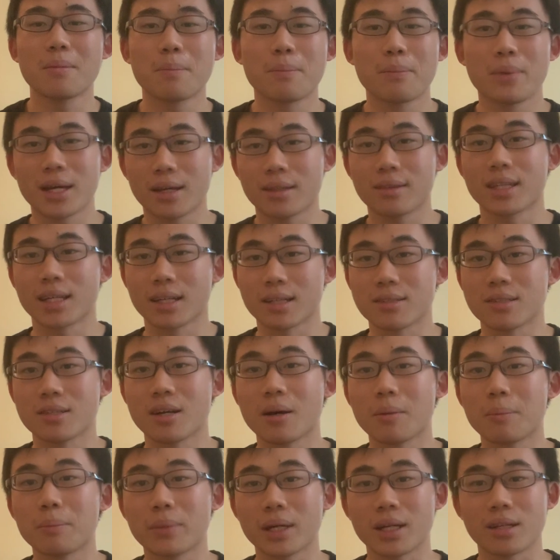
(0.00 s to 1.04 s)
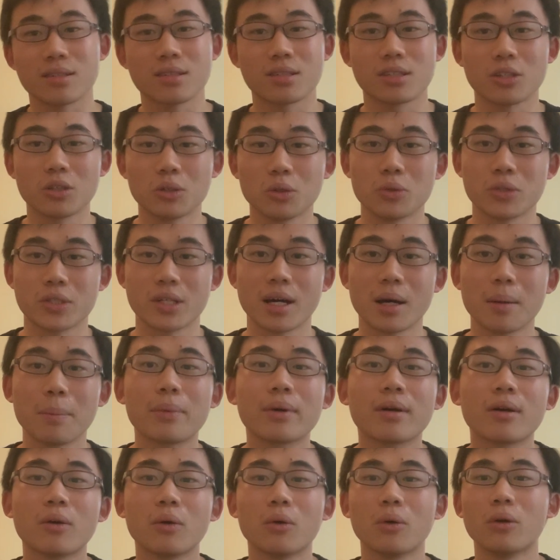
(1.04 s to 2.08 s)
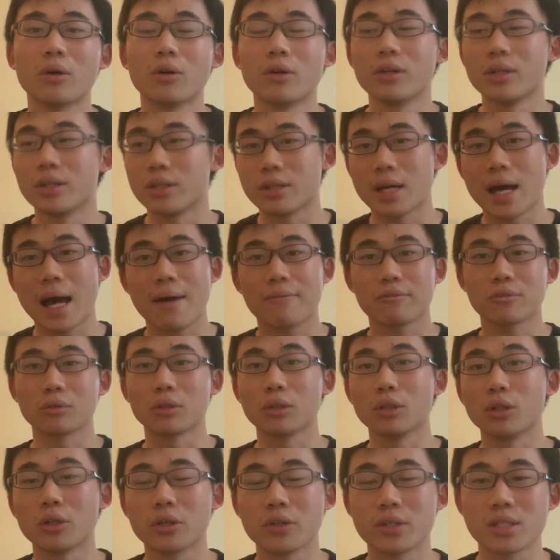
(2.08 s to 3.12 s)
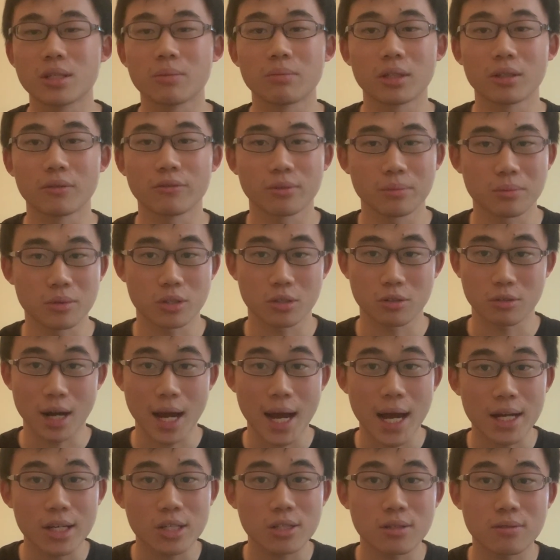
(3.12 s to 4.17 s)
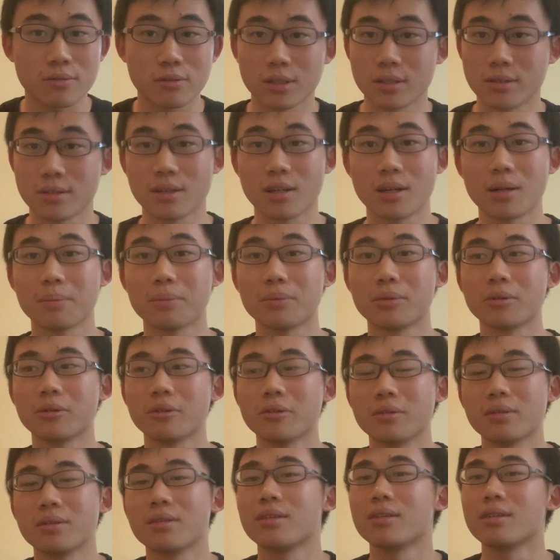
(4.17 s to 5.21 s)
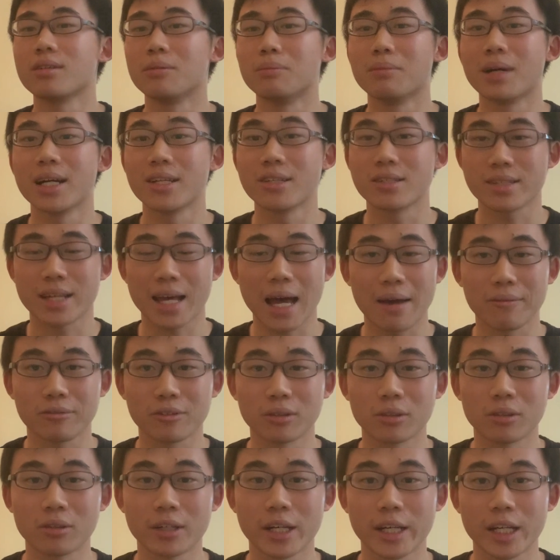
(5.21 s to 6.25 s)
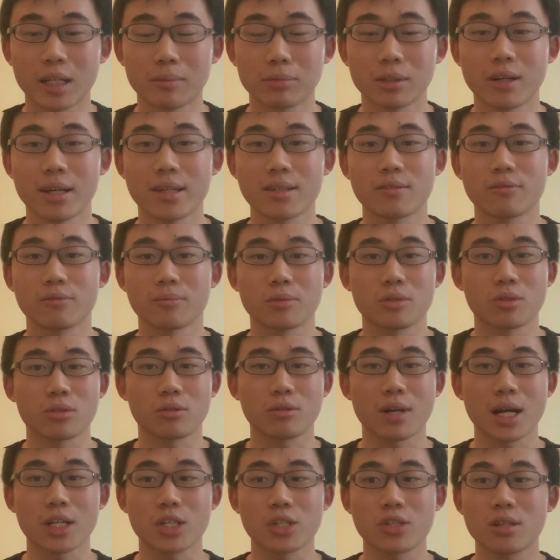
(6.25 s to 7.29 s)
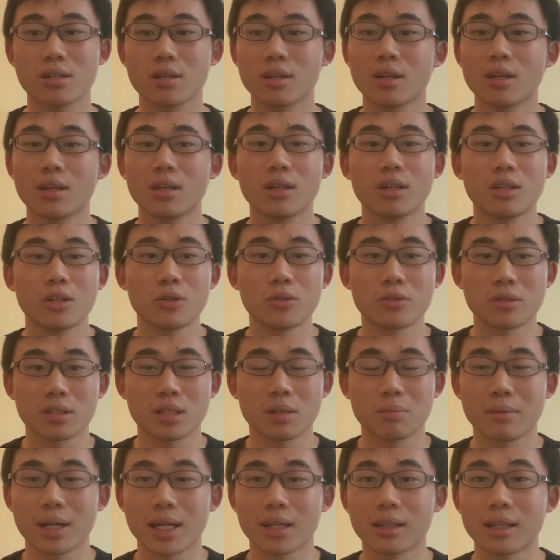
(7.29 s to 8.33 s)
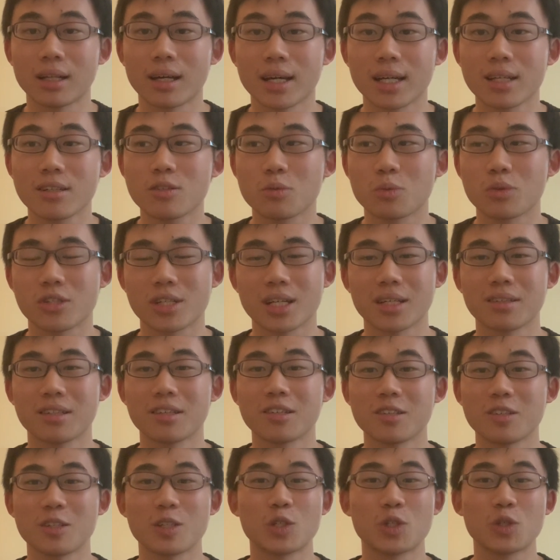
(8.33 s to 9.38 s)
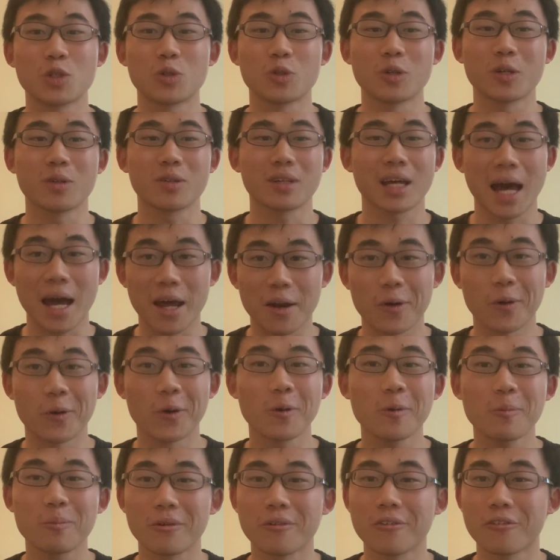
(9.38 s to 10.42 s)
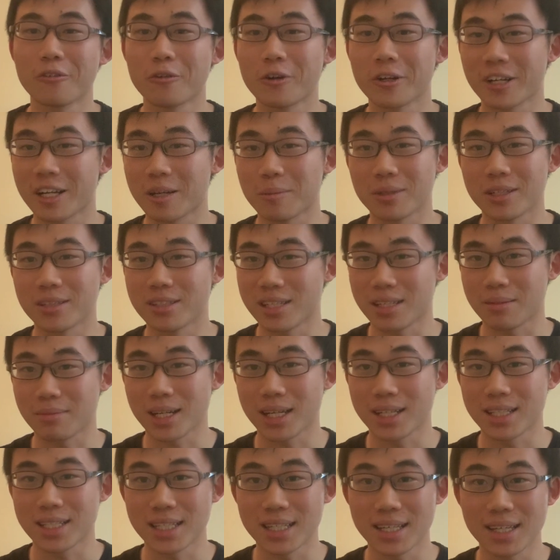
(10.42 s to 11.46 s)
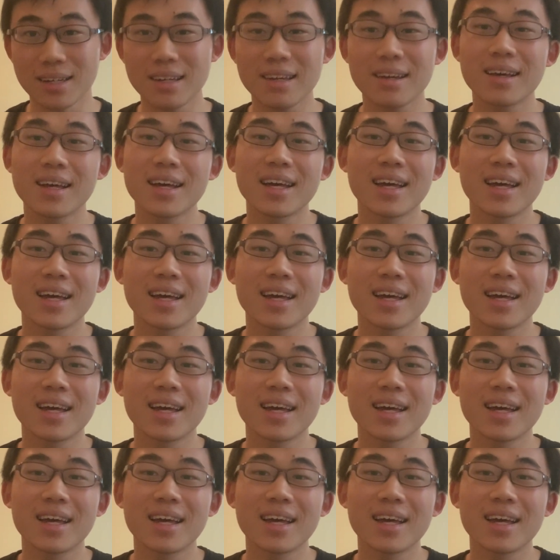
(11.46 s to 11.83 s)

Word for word: pick things up, pick skills up, or you have to learn something from scratch. For example, you might just have to learn AWS from scratch using command lines, which I didn't do at all before coming to MIT.